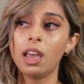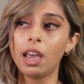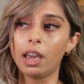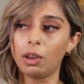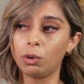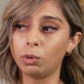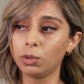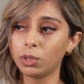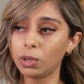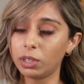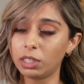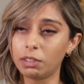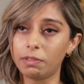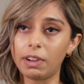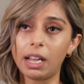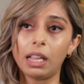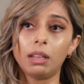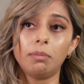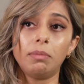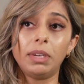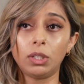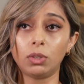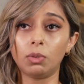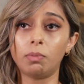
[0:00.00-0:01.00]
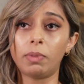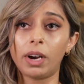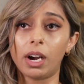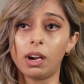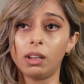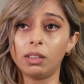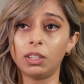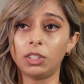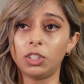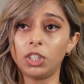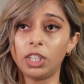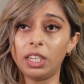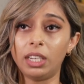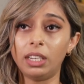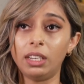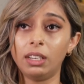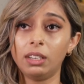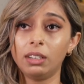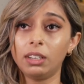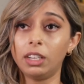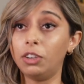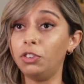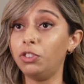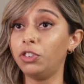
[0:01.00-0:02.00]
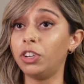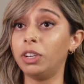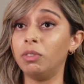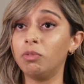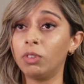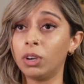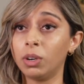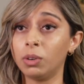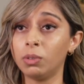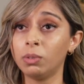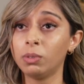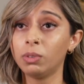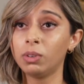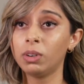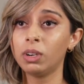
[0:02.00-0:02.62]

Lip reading: and also developmental biology in general.